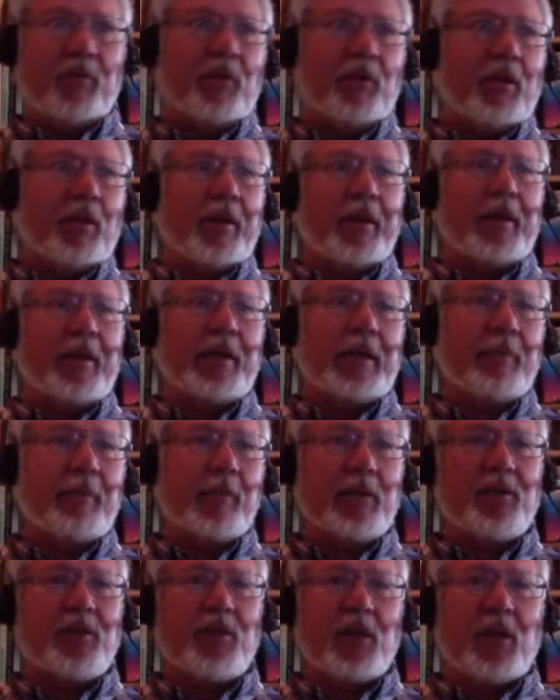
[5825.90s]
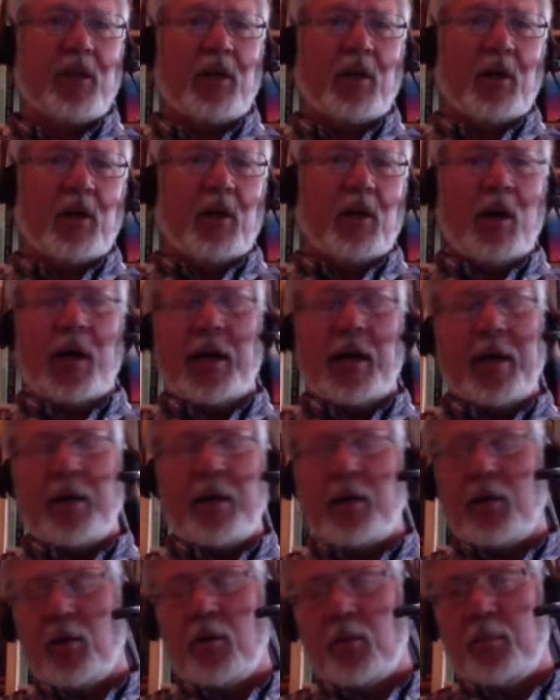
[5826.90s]
Are they demons? I don't
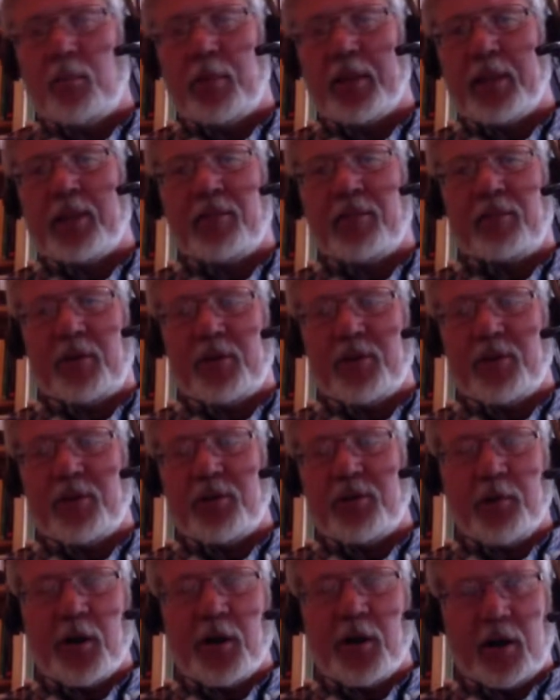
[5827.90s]
know, but they're very smart,